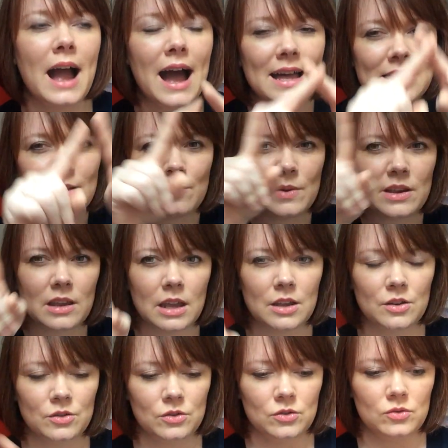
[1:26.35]
and then we get
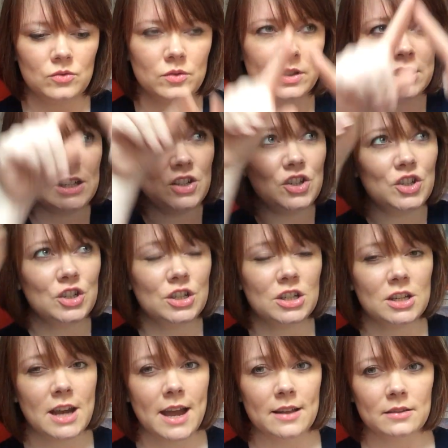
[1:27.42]
you to draw these
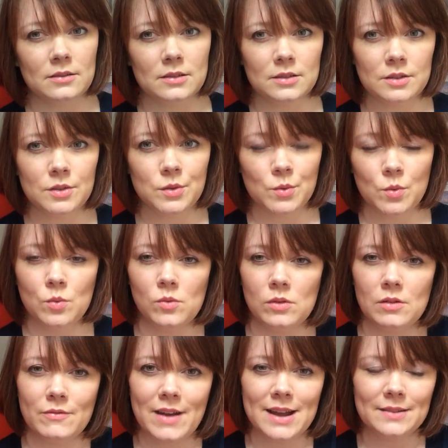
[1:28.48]
shells
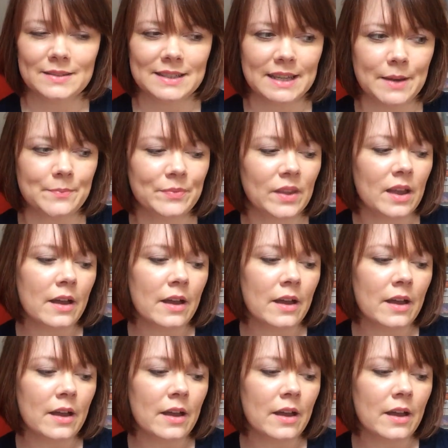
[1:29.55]
all around it.